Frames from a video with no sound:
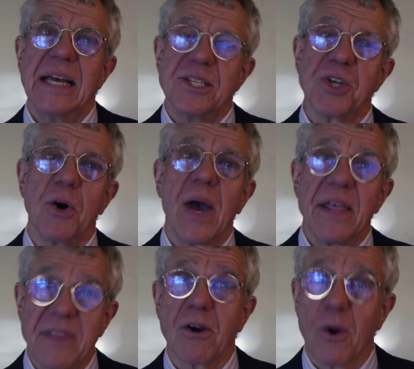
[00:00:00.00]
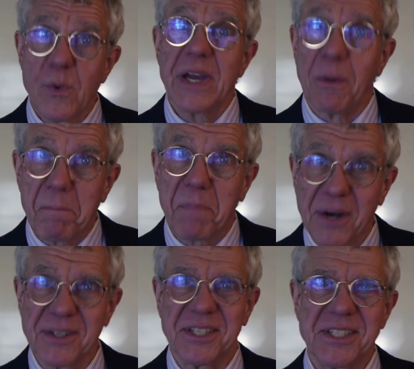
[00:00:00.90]
So there are real
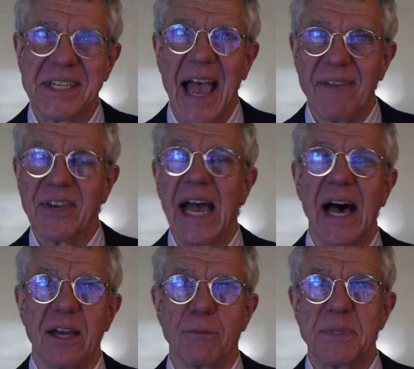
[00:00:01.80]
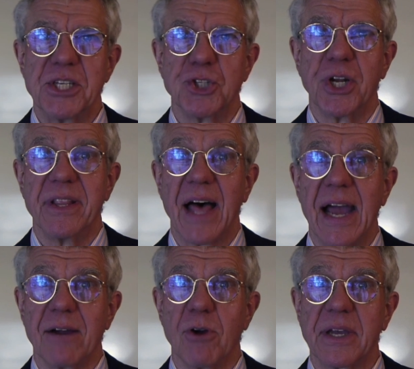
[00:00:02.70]
burdens to having a higher position in the
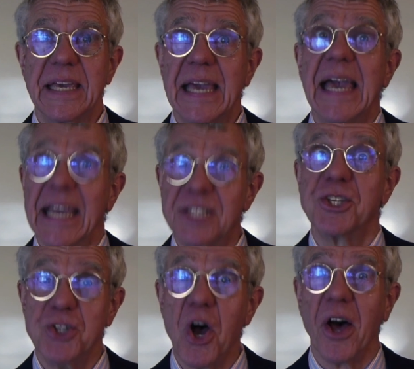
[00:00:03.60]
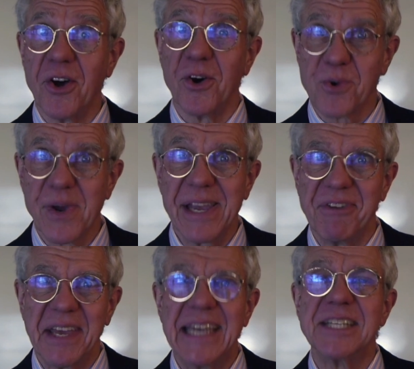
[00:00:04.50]
hierarchy. It's not all
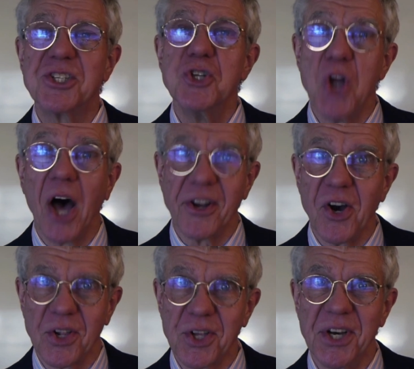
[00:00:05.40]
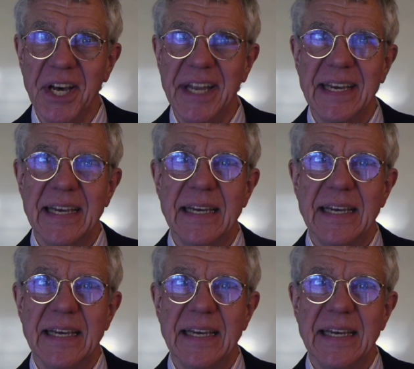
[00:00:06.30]
gravy. It's not all good.